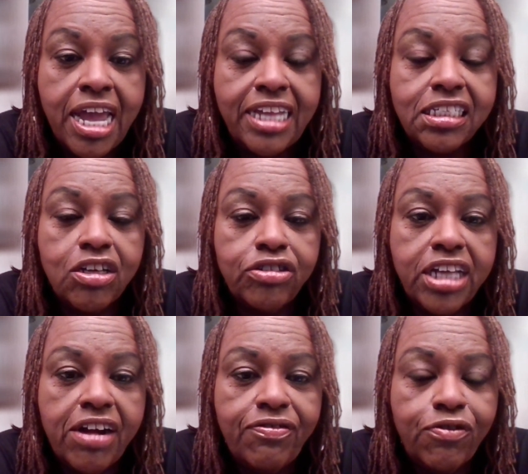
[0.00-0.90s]
And so
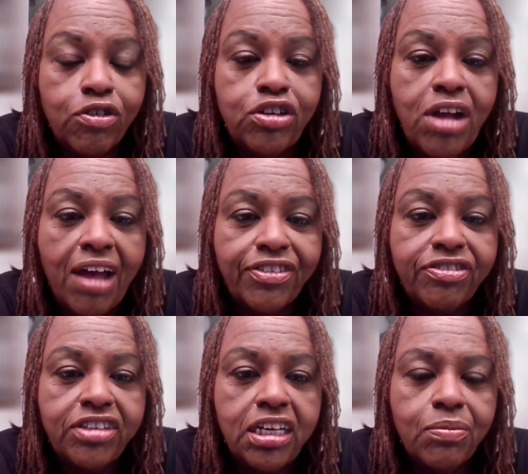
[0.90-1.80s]
therefore you have to
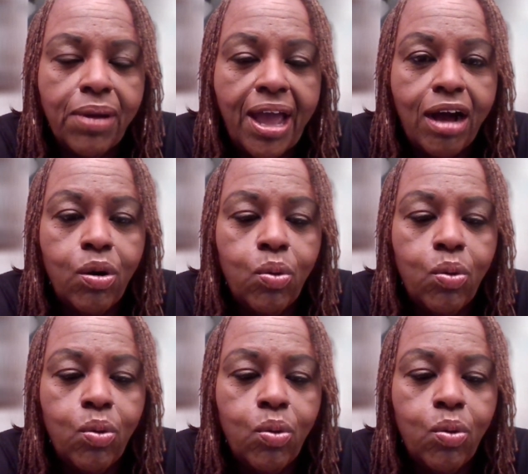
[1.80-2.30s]
think about,